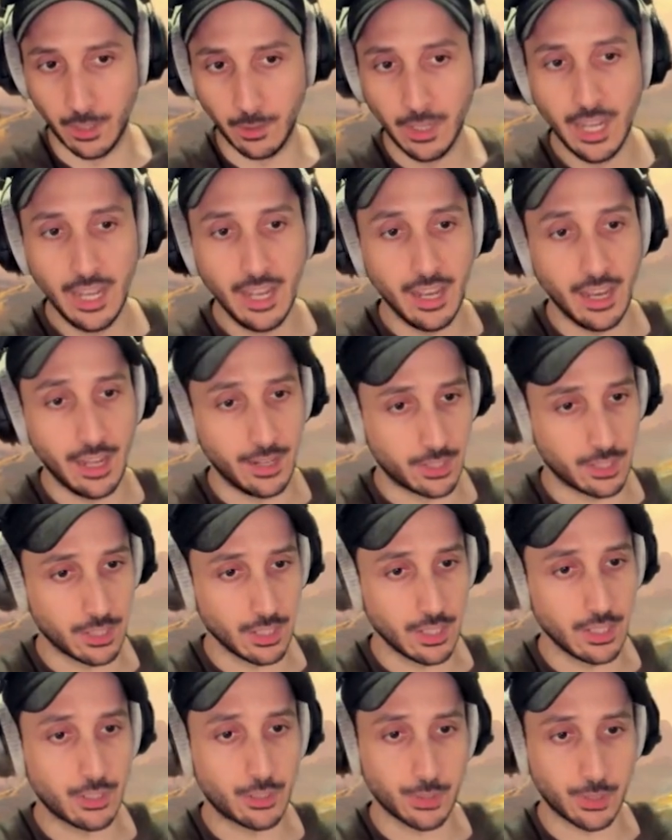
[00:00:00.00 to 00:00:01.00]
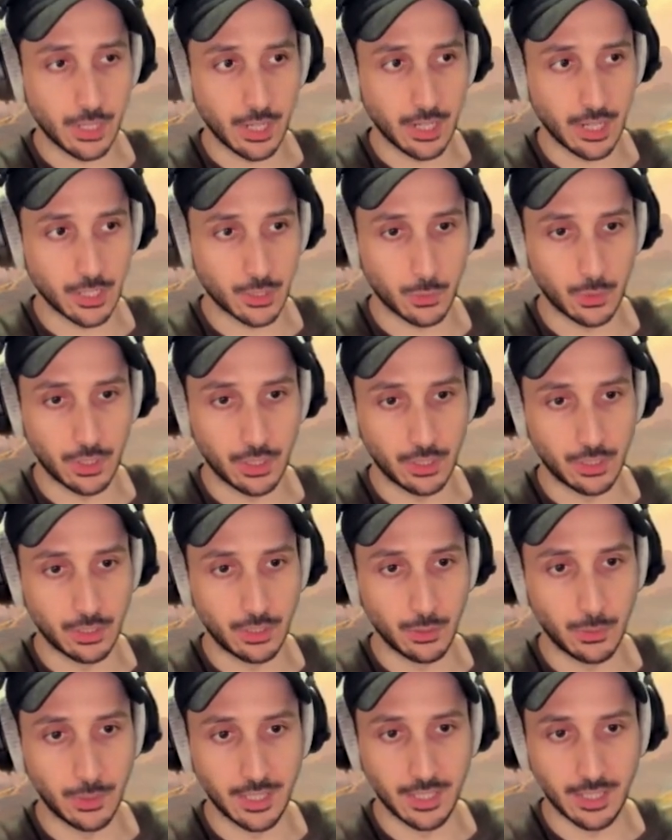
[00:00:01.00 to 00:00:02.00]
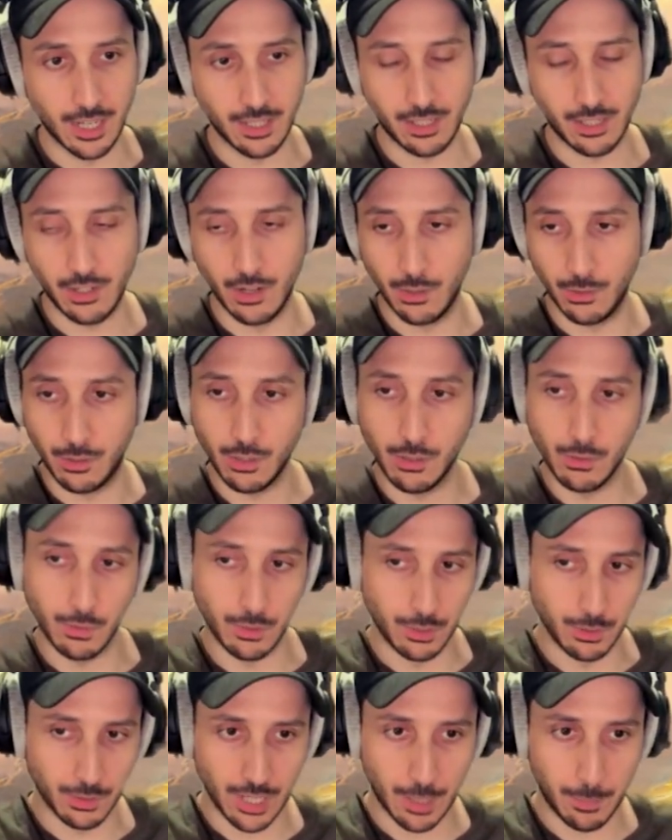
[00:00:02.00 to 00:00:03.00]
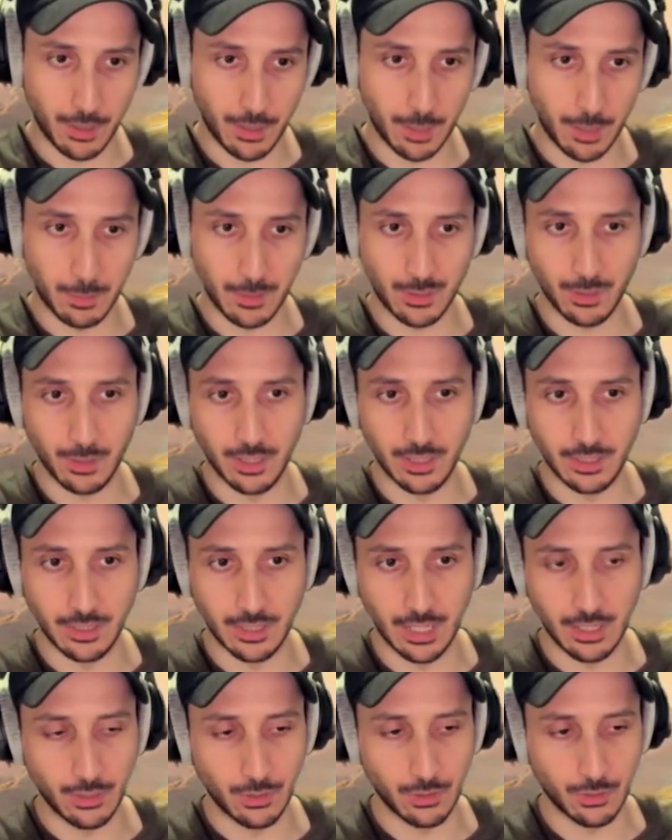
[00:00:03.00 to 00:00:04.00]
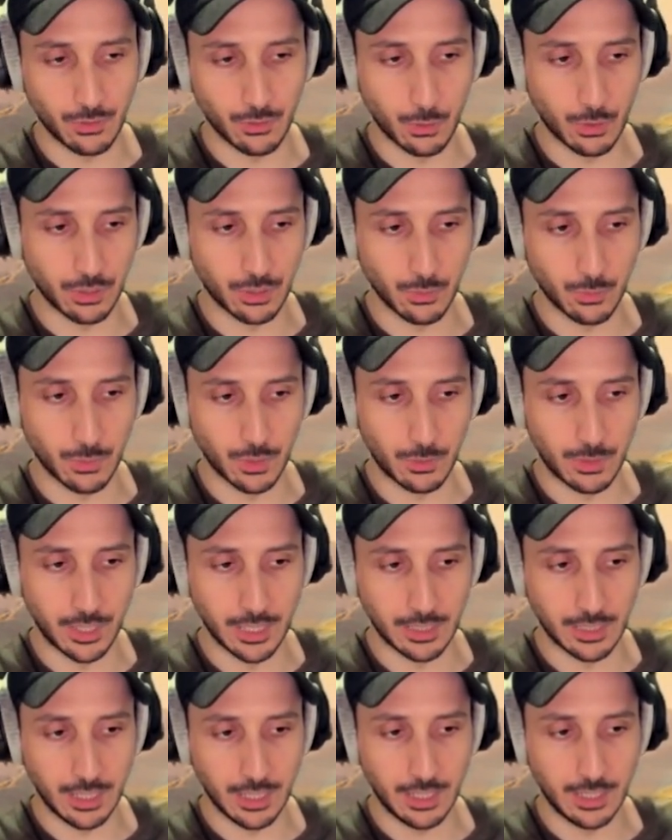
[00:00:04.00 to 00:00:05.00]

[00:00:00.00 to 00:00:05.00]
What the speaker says: And it's interesting, as we're doing Death Note 2, we'll do a separate episode on Death Note, of course, and where we're at there.